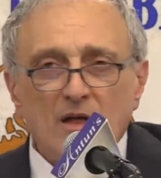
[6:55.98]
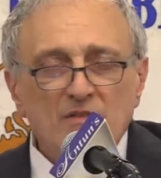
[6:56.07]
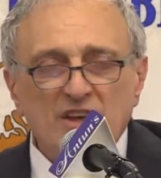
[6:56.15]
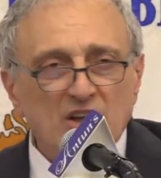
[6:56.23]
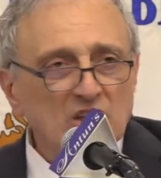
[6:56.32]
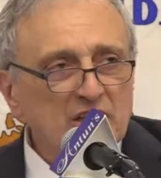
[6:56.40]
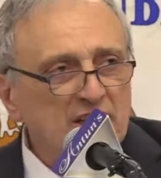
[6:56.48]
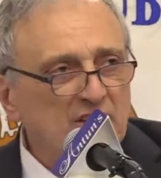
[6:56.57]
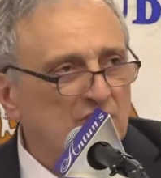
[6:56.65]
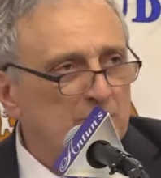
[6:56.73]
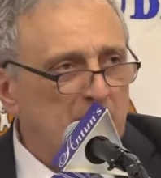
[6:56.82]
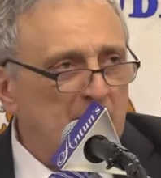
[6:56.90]
the
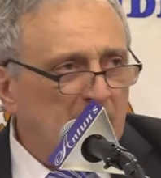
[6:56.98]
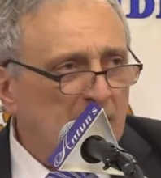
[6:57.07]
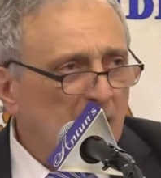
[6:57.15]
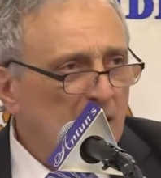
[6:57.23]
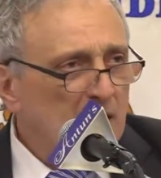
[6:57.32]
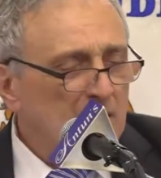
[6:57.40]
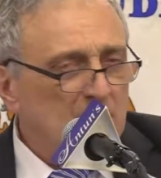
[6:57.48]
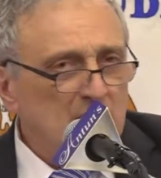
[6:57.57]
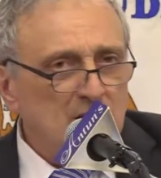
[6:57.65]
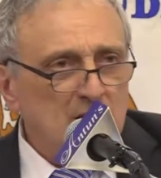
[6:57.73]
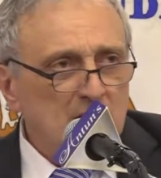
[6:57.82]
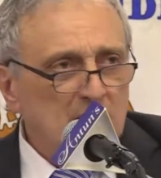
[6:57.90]
elitist media,
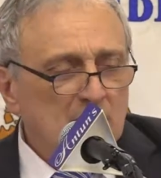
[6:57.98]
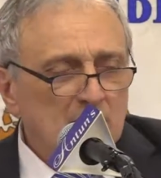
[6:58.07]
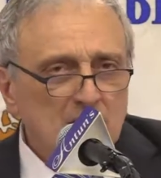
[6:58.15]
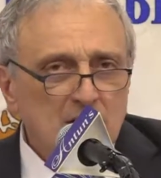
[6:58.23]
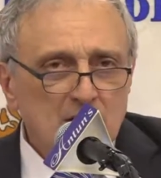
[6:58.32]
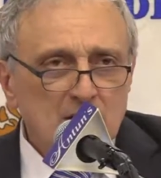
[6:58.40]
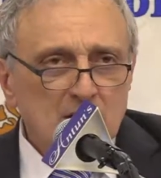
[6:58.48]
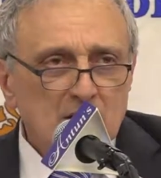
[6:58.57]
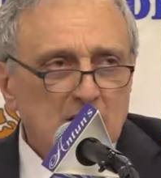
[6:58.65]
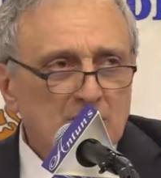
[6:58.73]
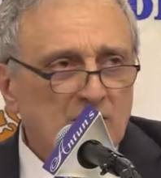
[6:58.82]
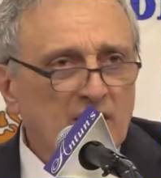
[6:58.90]

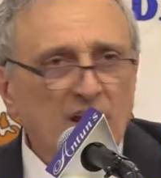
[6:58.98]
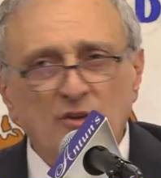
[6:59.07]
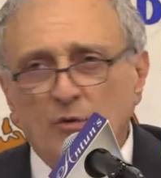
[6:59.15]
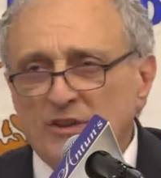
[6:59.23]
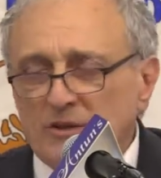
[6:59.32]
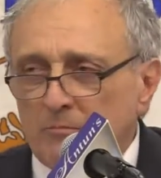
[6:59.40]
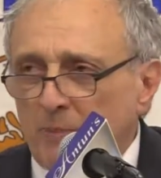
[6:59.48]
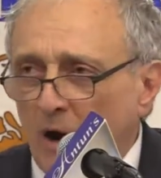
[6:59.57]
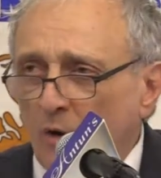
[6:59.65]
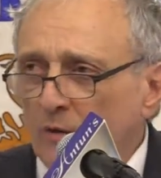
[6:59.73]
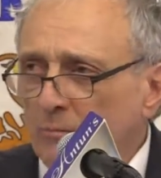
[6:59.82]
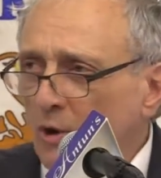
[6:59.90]
together with the
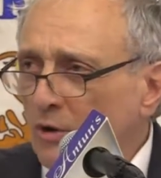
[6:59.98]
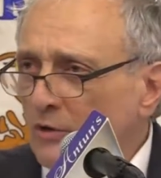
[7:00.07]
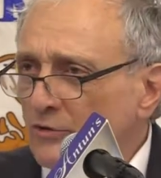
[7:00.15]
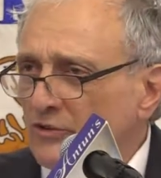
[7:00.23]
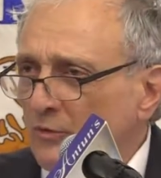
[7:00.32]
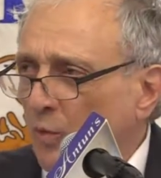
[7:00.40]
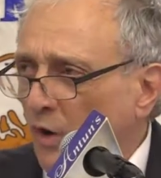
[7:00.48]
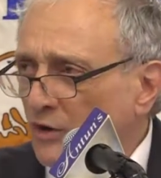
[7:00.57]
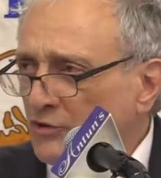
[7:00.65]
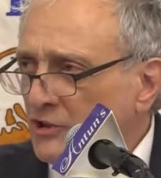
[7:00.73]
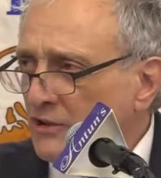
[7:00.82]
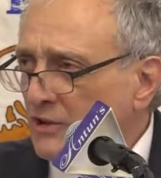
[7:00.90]
power brokers in
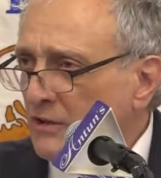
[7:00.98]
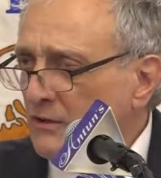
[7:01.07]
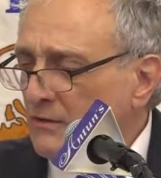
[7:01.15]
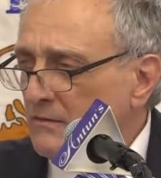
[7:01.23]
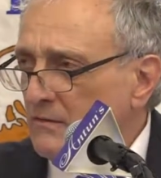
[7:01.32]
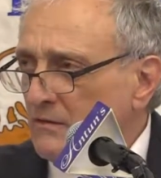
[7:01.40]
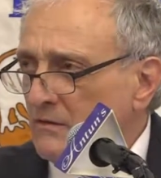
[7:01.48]
Washington,